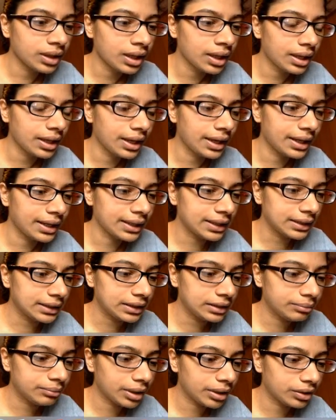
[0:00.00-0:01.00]
And
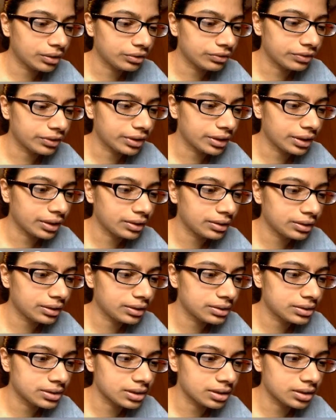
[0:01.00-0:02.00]
in my code for that, it's
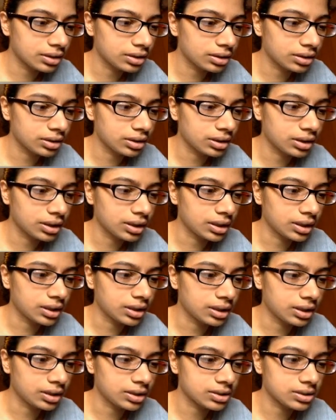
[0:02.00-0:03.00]
going to look like
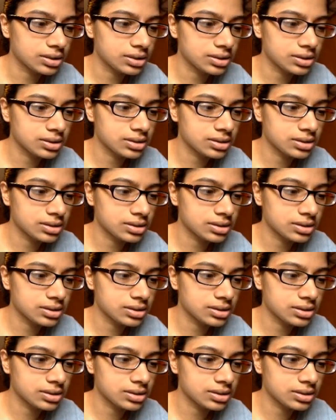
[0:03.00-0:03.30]
this.